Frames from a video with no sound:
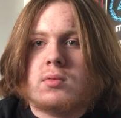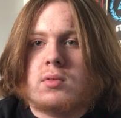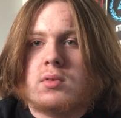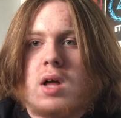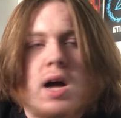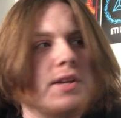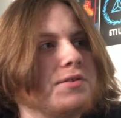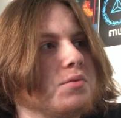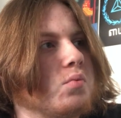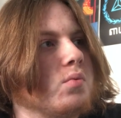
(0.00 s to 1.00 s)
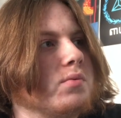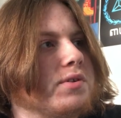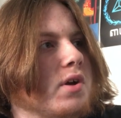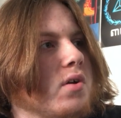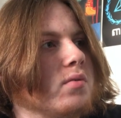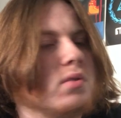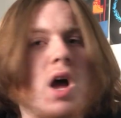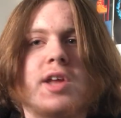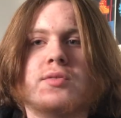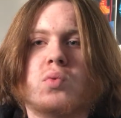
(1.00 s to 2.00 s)
last
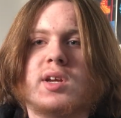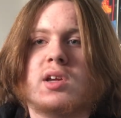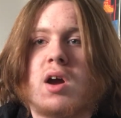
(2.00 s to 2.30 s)
week